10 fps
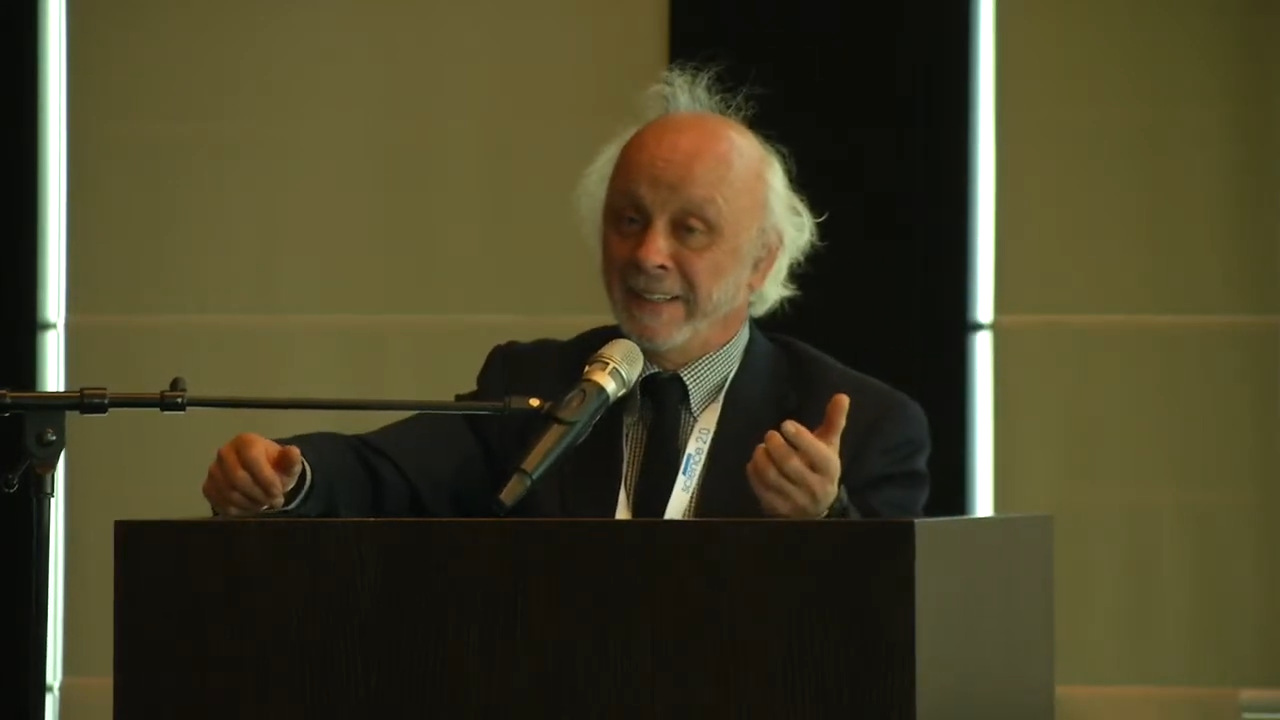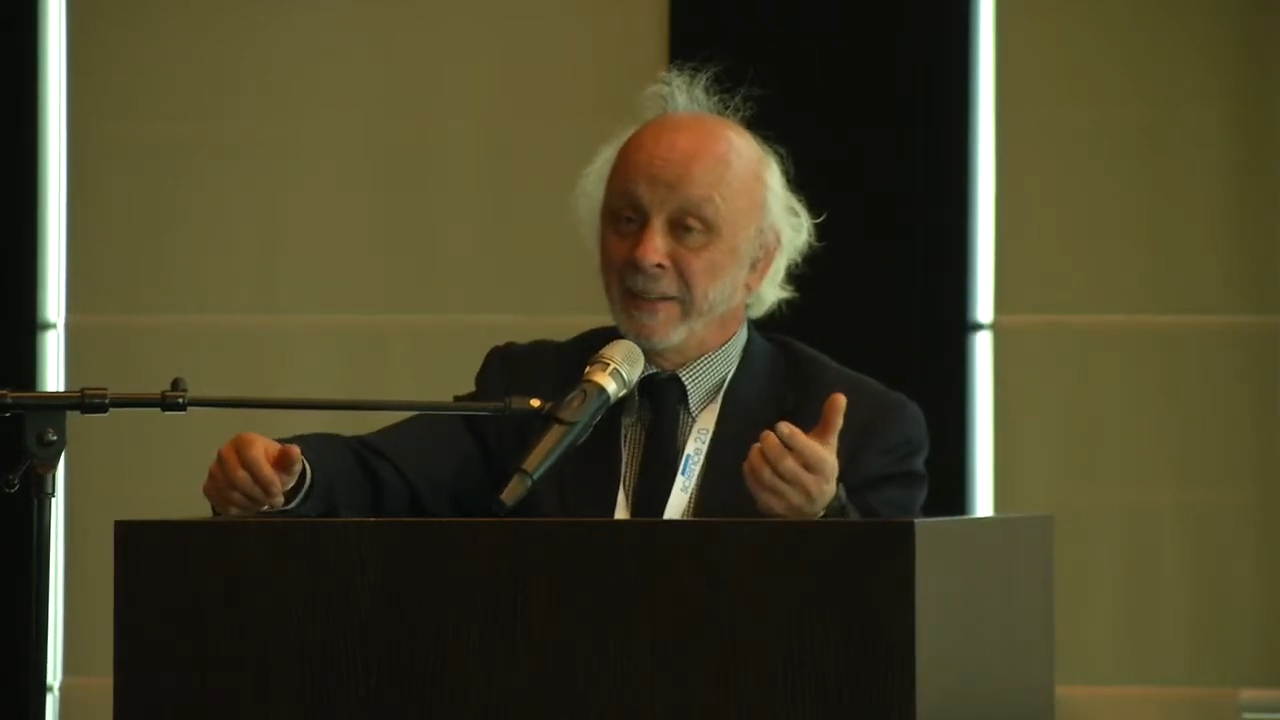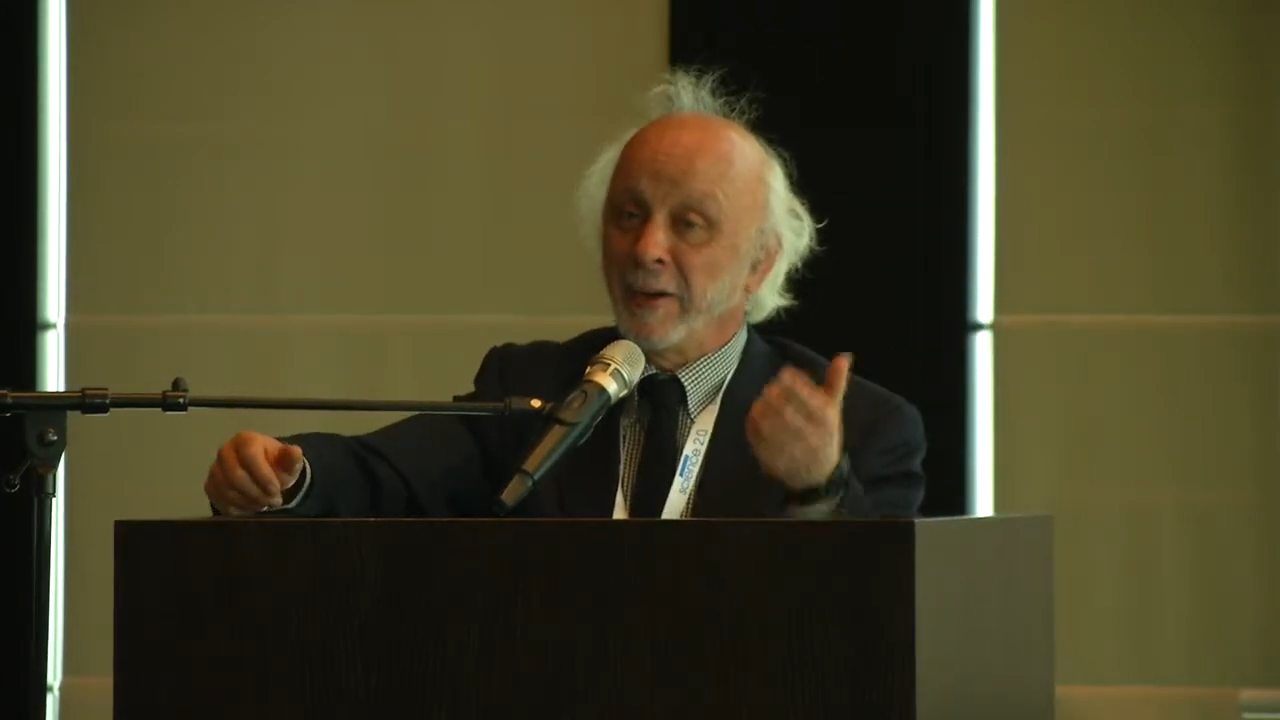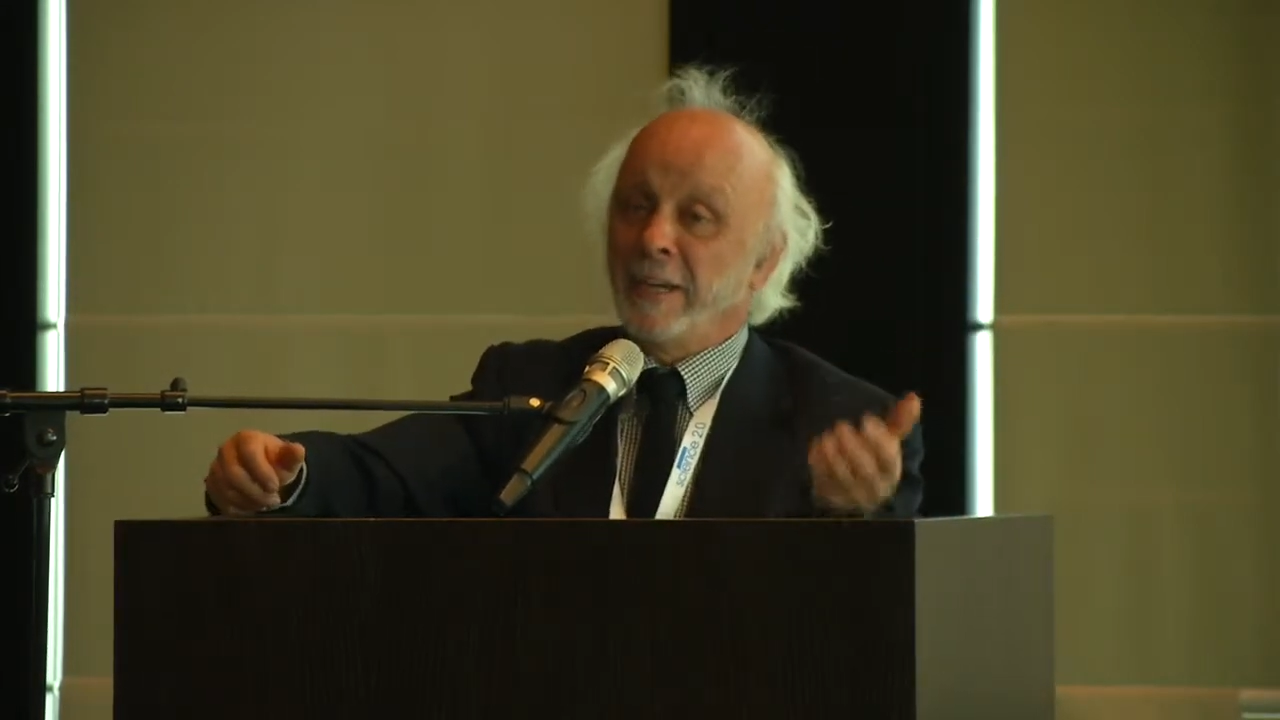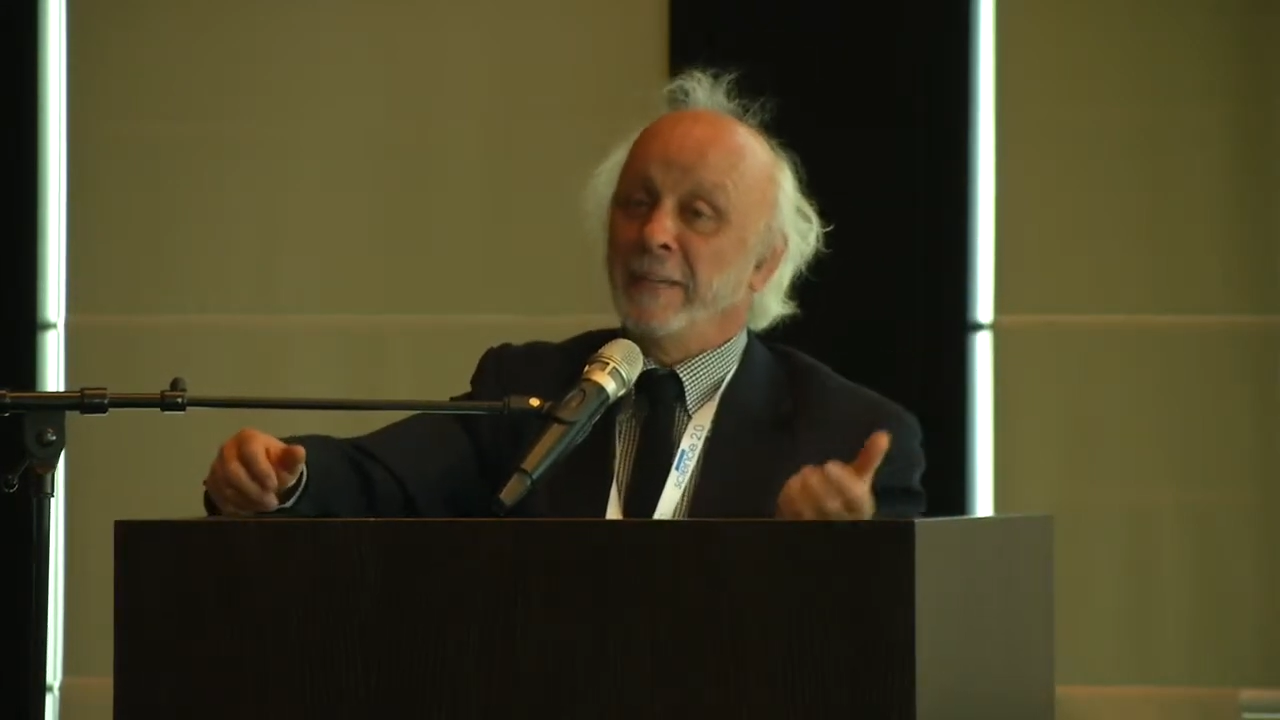
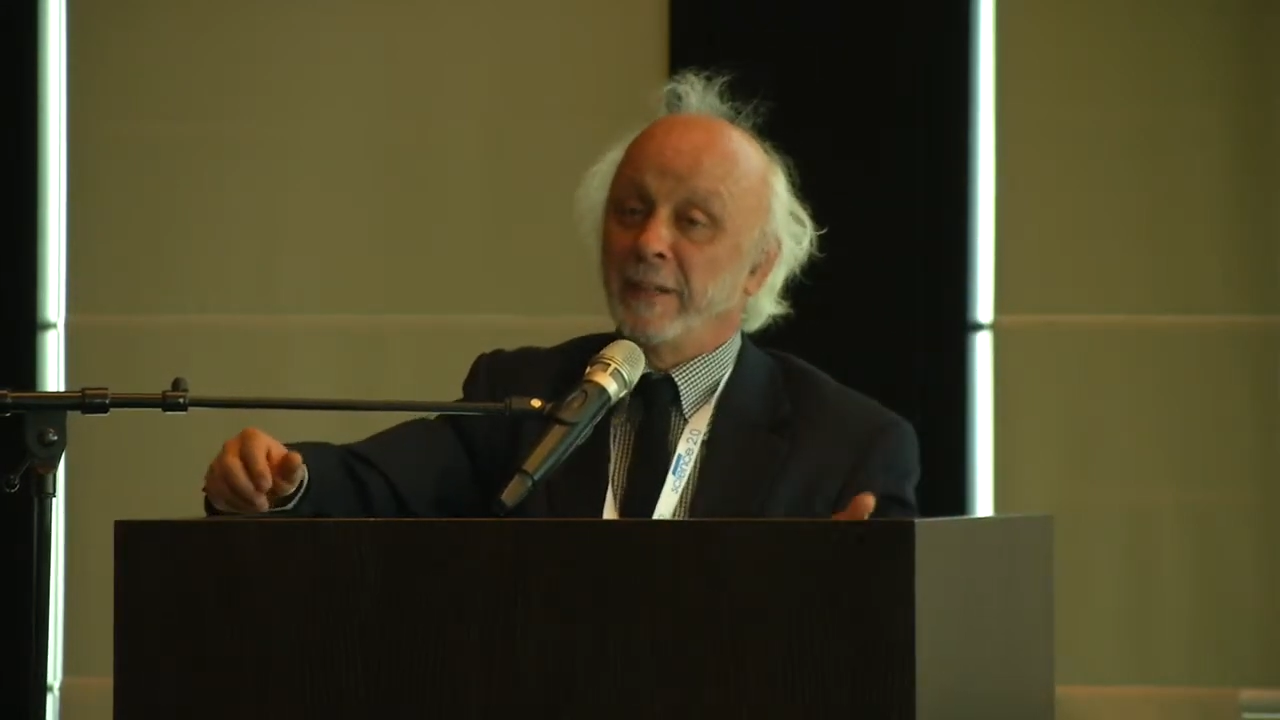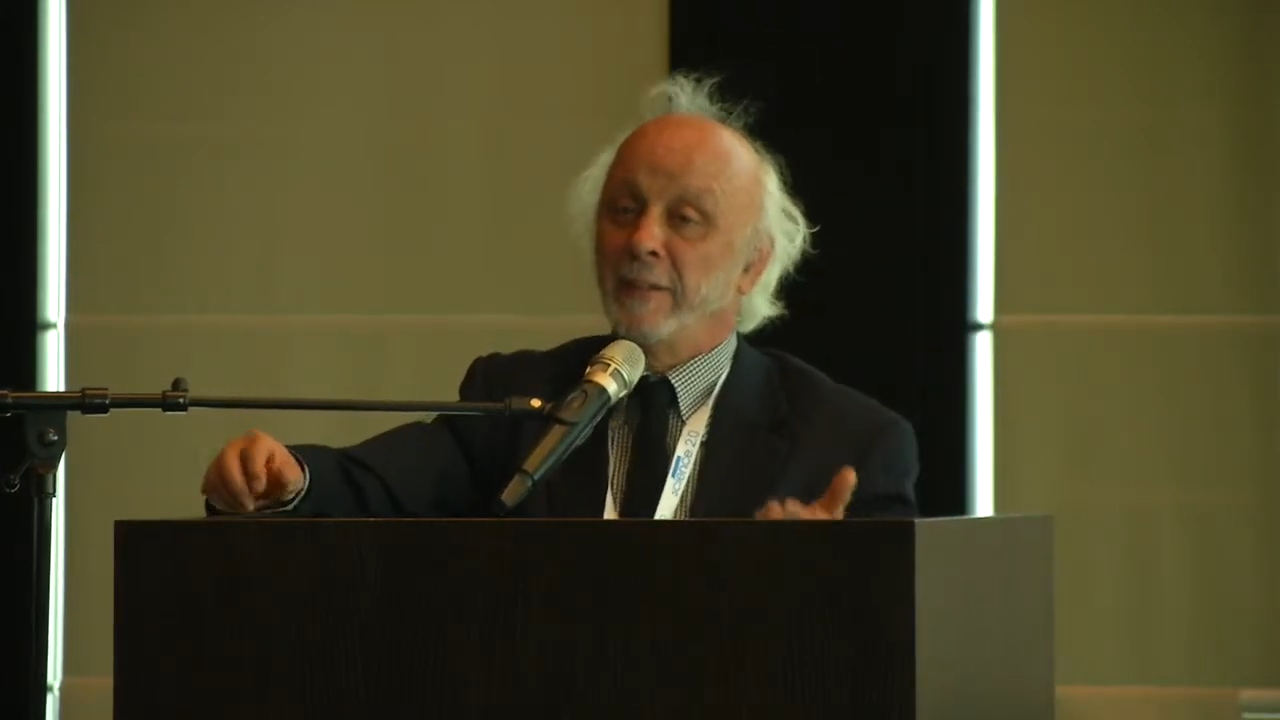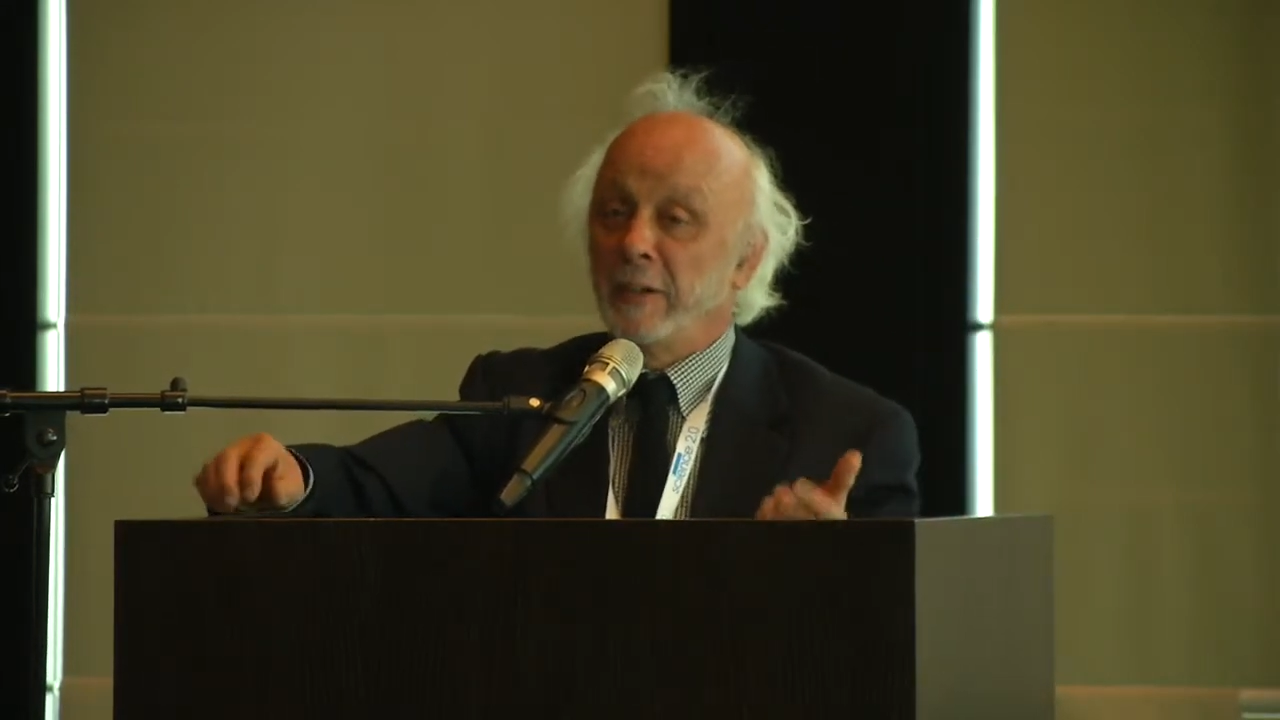not even in